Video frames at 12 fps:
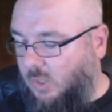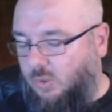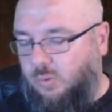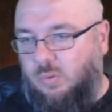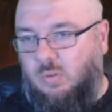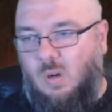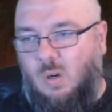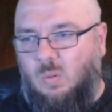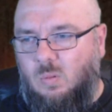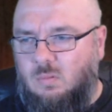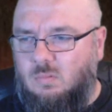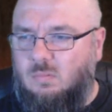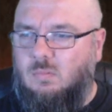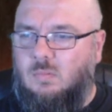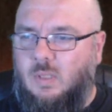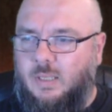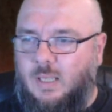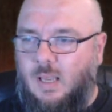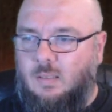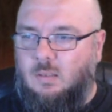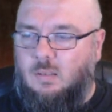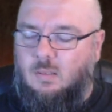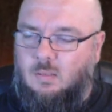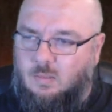A troll, I
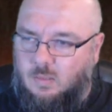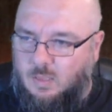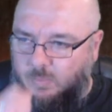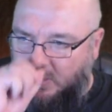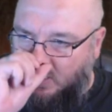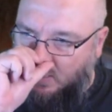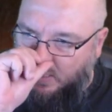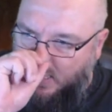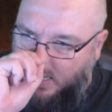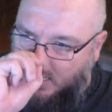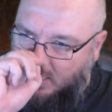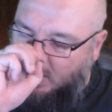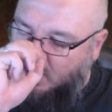guess. Something like that.